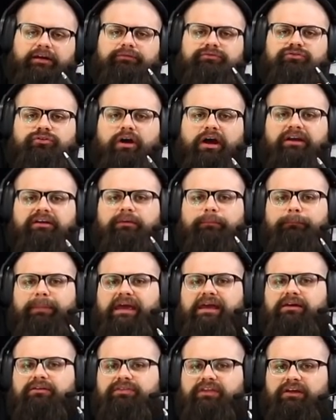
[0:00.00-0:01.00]
of trying to
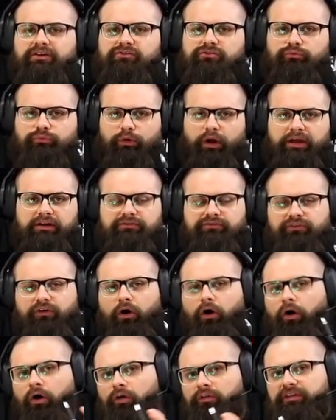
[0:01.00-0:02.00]
make things right for
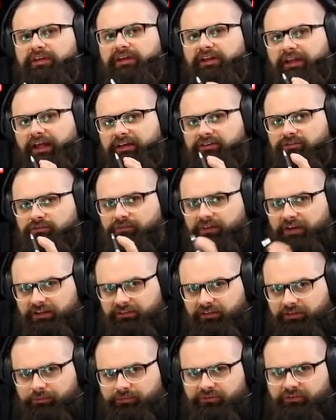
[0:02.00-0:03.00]
all the alleged
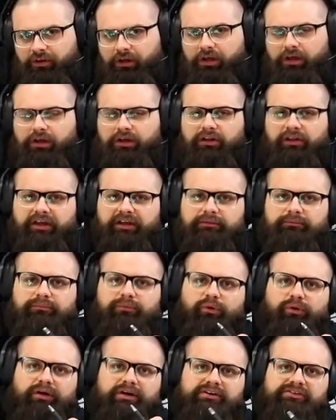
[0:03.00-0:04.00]
victims, Clayton
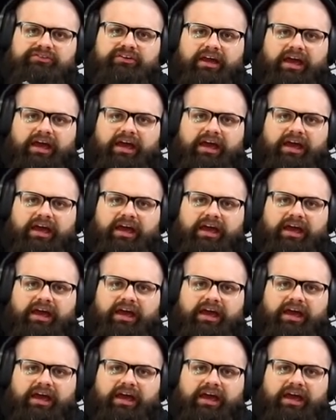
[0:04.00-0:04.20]
Morris